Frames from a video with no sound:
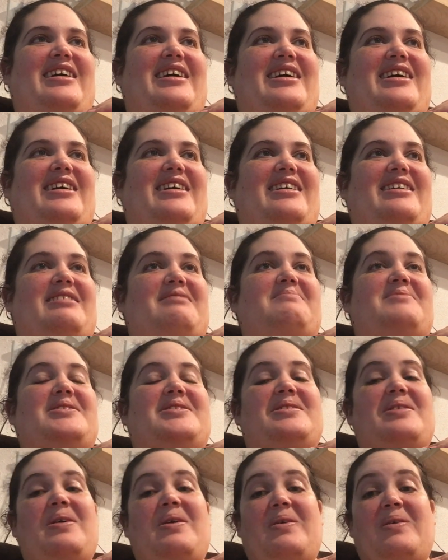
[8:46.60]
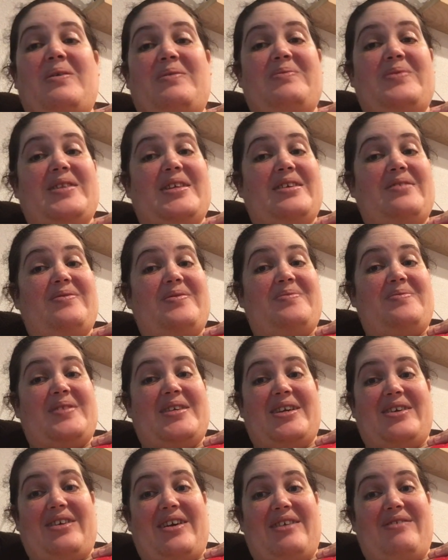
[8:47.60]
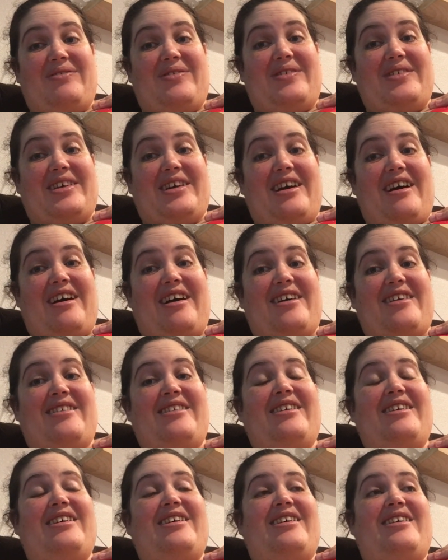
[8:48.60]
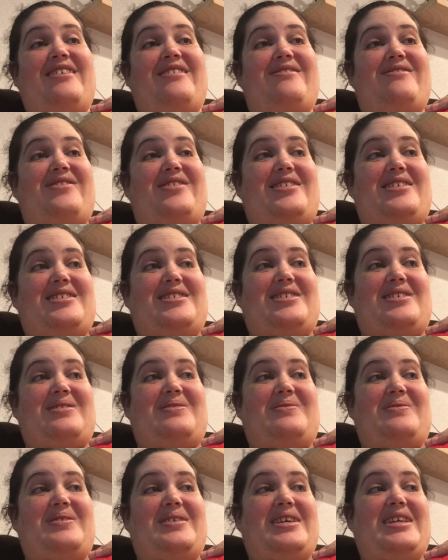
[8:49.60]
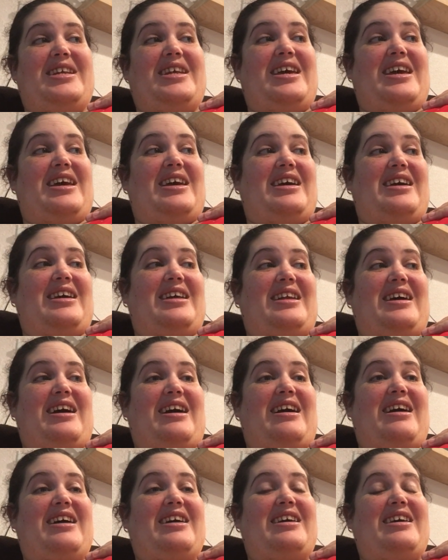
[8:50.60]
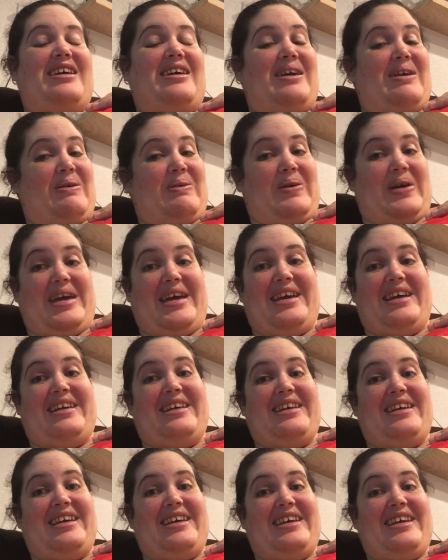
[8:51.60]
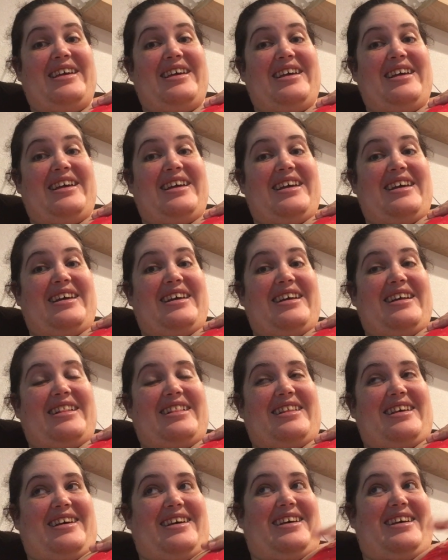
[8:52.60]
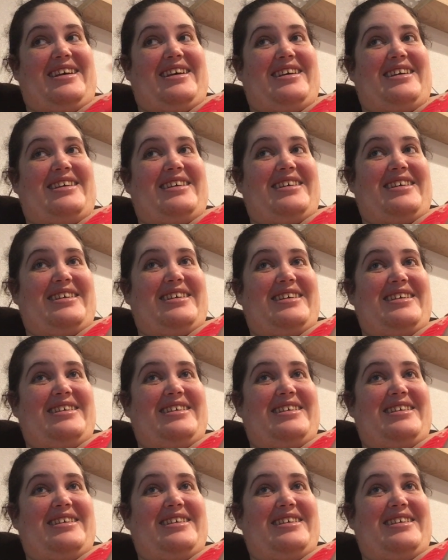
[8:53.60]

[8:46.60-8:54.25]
and I'm so unbelievably grateful to God for this little one, and I can't wait. Like,